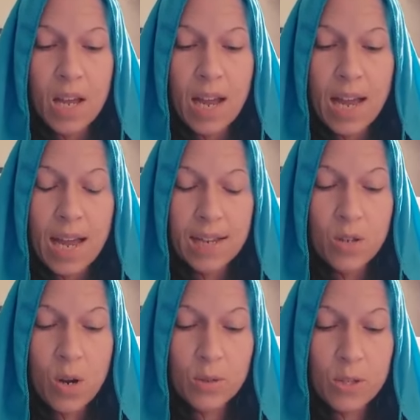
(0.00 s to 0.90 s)

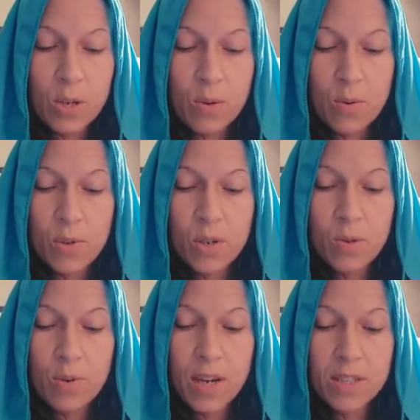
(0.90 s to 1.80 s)
And also
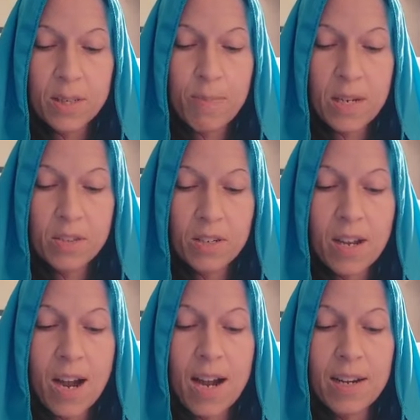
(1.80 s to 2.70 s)
you can speak to
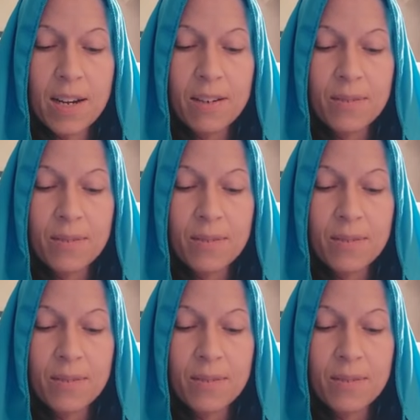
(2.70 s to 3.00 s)
God